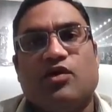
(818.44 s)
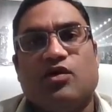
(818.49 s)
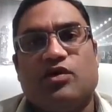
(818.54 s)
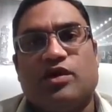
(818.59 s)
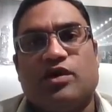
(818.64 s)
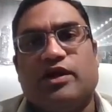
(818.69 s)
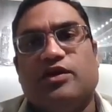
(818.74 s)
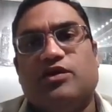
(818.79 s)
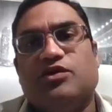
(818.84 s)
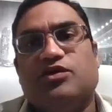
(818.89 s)
Or
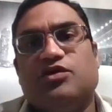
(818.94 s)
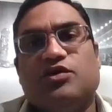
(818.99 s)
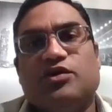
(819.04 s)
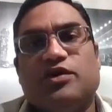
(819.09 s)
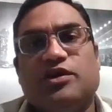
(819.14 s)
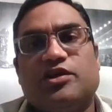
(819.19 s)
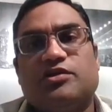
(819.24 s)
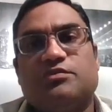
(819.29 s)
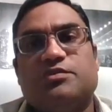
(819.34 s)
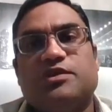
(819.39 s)
are you
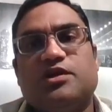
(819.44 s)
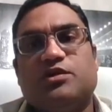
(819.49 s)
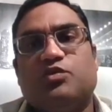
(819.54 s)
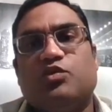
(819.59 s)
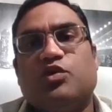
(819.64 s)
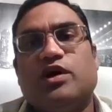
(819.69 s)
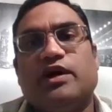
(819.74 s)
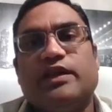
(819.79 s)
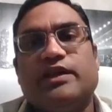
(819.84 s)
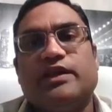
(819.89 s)
going to be the
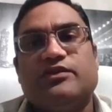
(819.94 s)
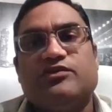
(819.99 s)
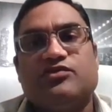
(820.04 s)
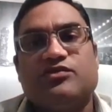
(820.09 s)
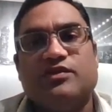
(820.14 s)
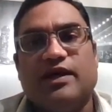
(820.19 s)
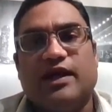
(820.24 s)
ones